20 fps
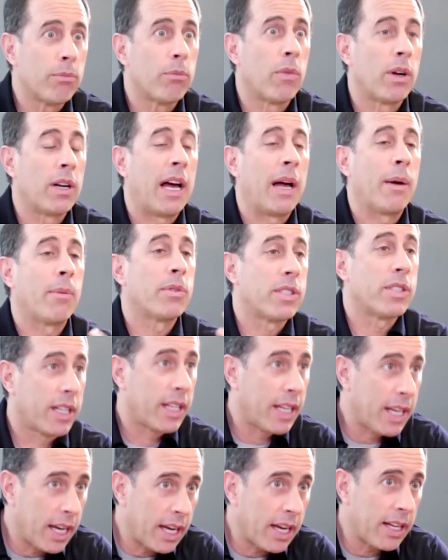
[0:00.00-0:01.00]
When I was a
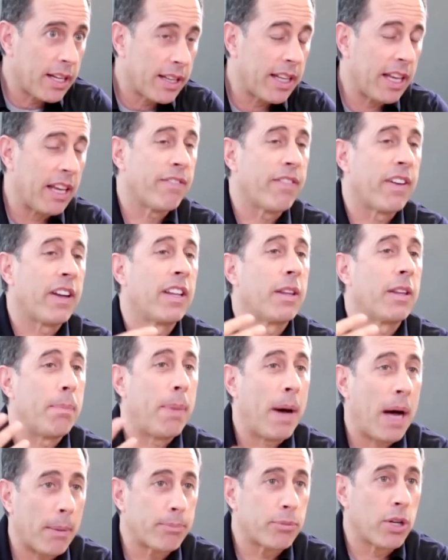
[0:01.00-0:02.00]
kid and they invented the
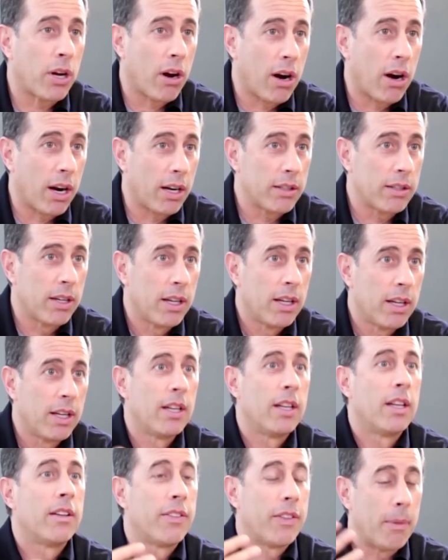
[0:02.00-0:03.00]
Pop-Tart,
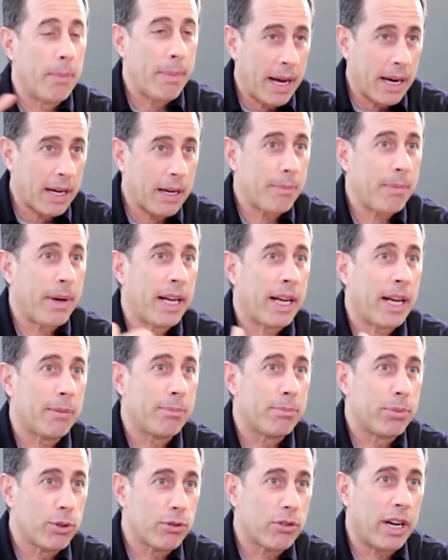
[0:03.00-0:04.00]
the back of my head
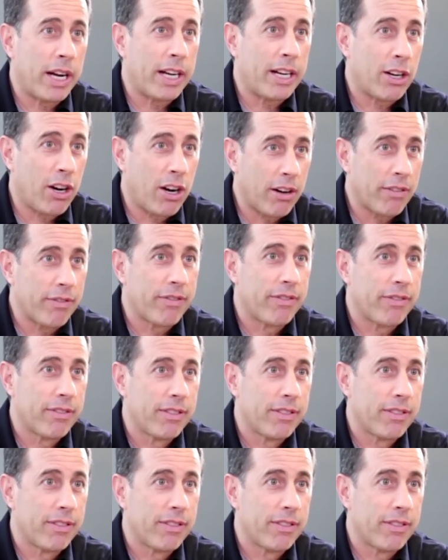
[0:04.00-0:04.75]
blew right off.